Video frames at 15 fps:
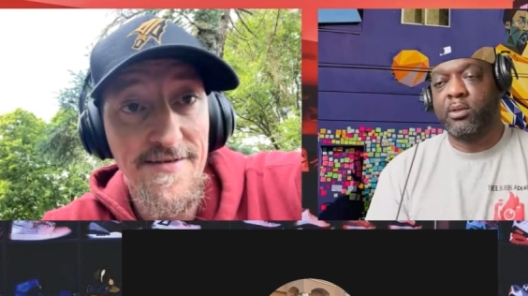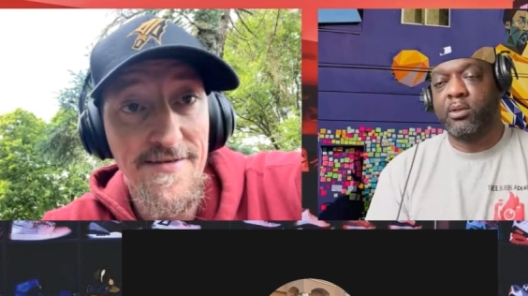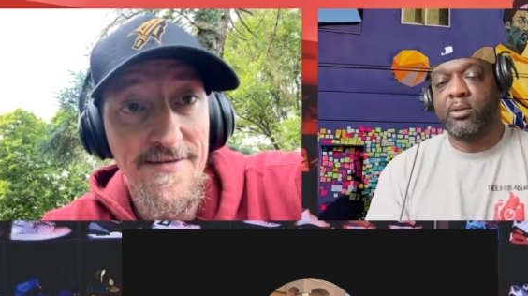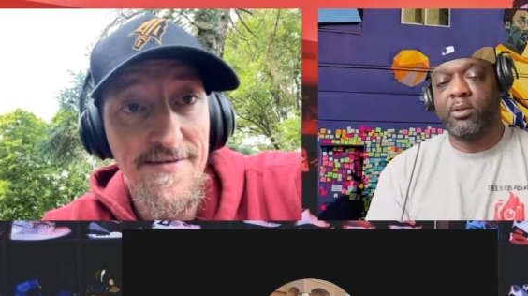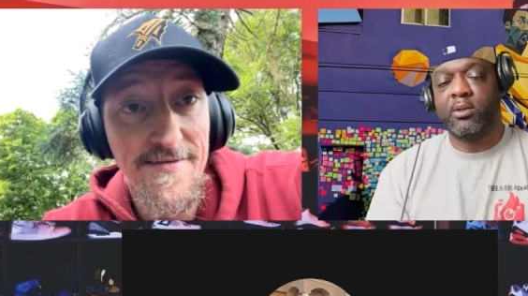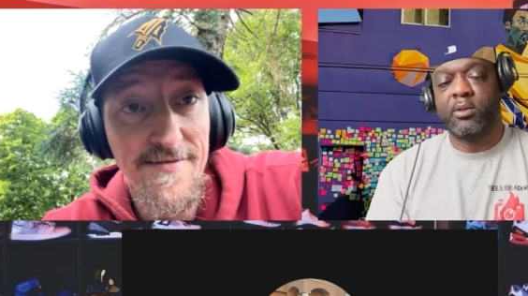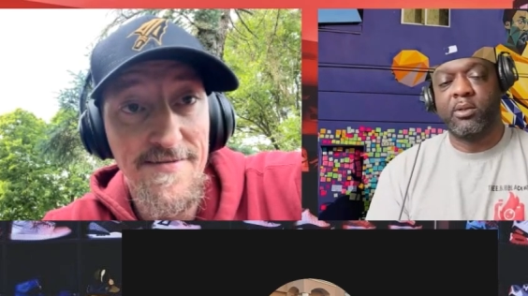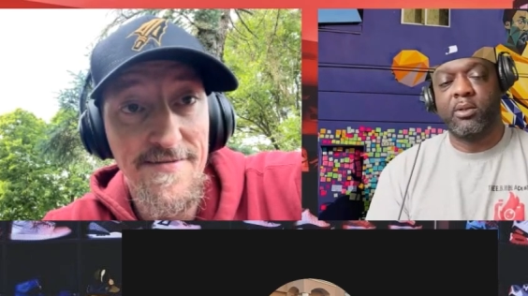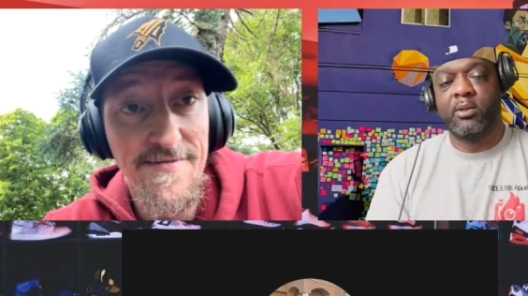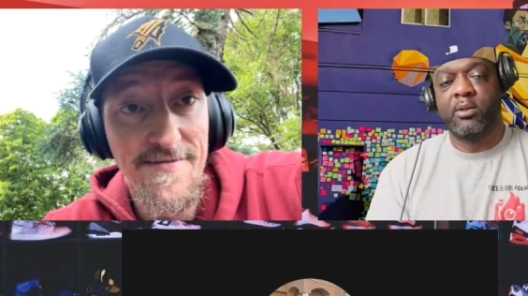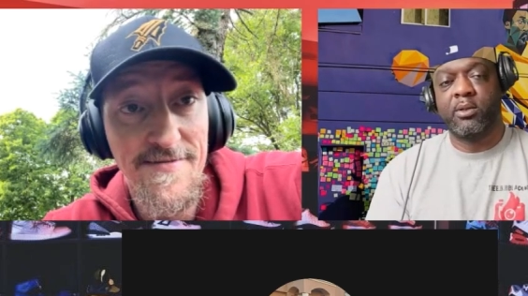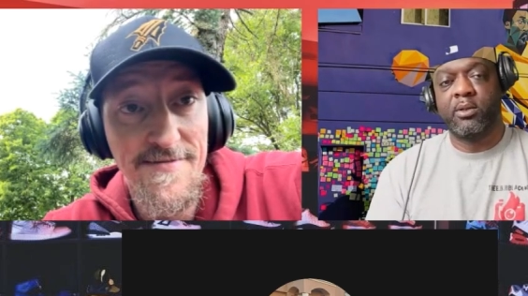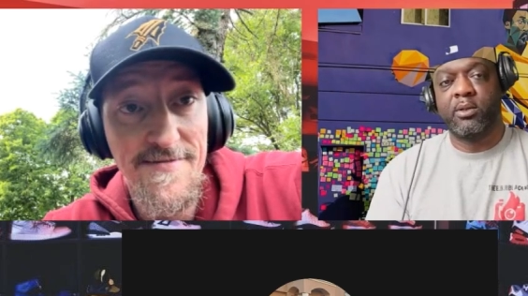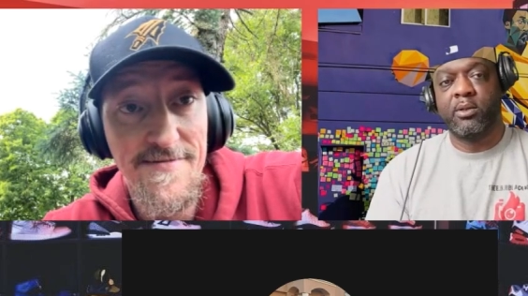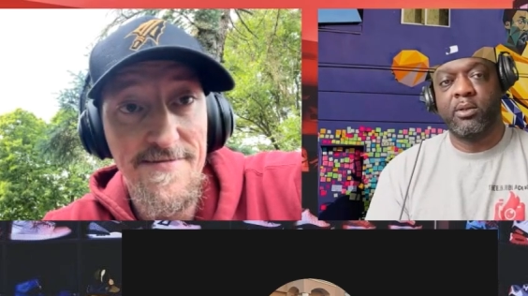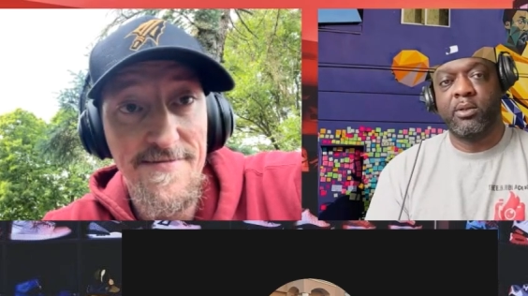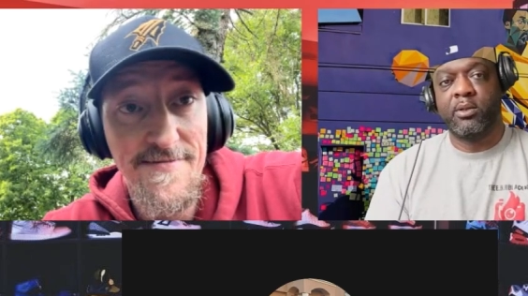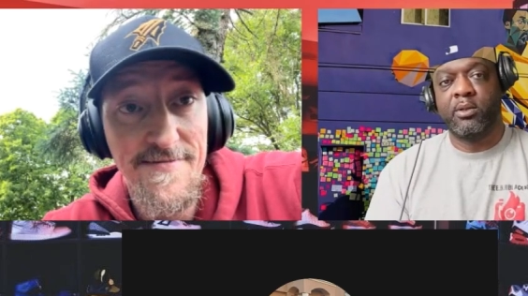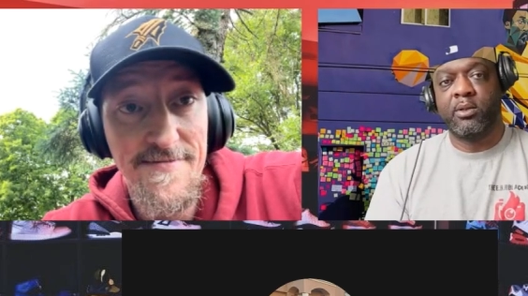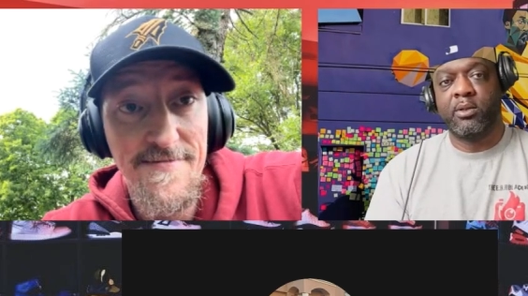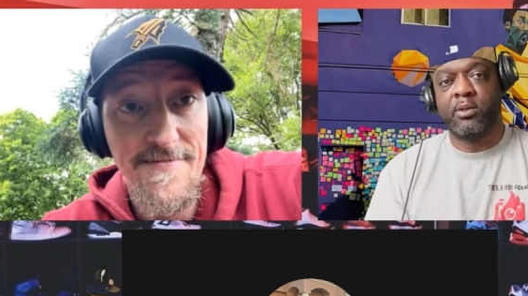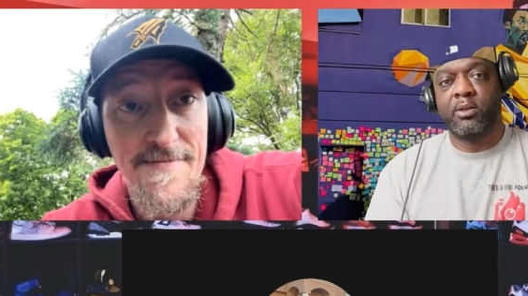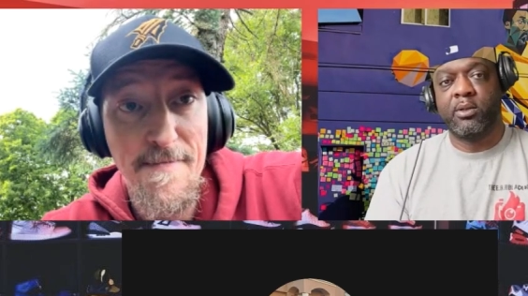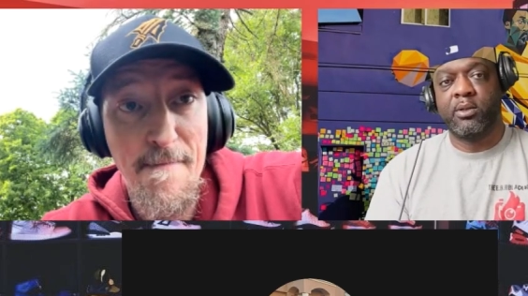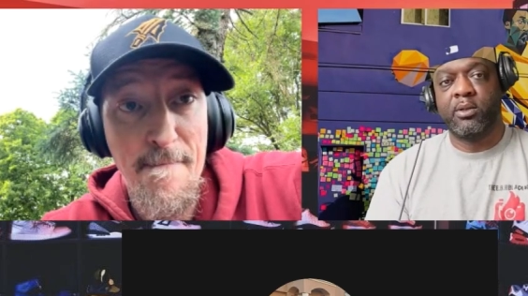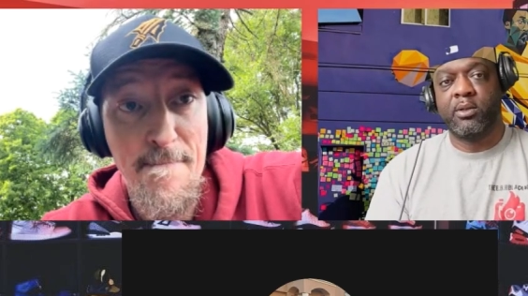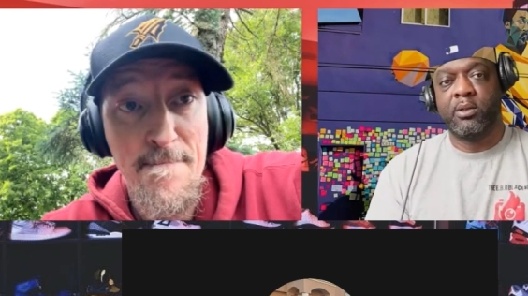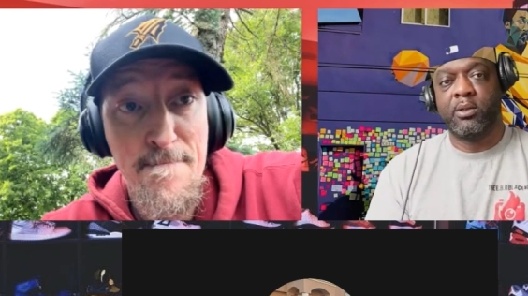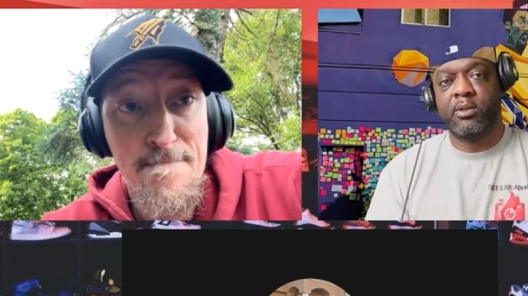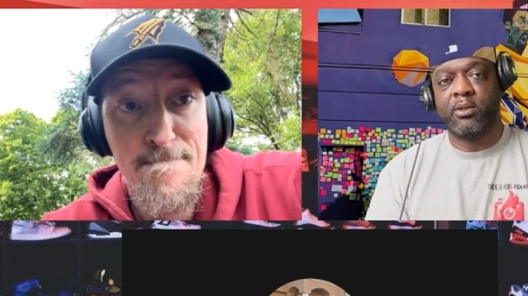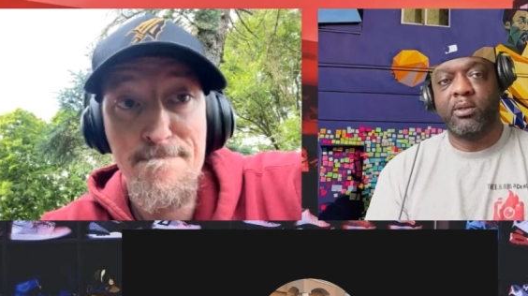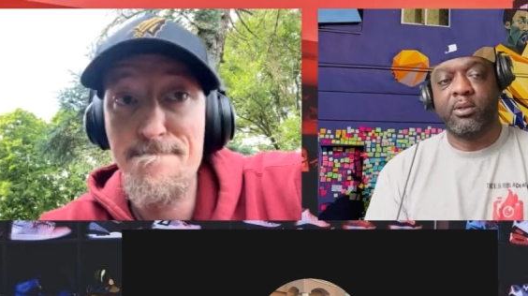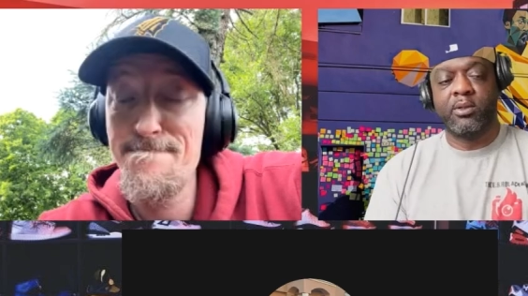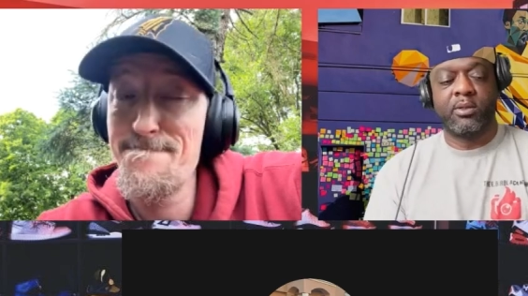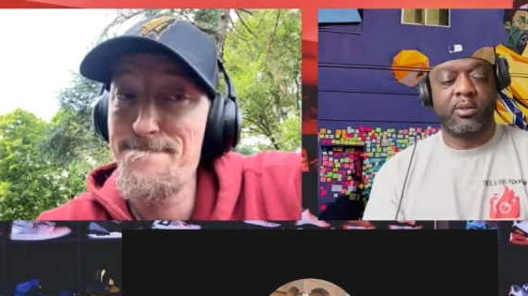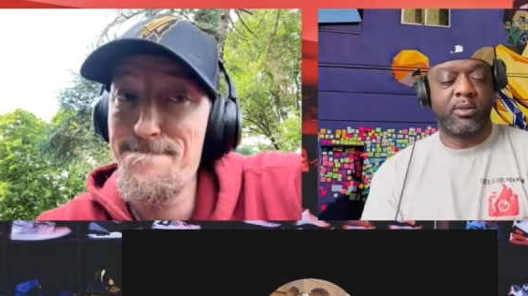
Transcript: Nobody speaks.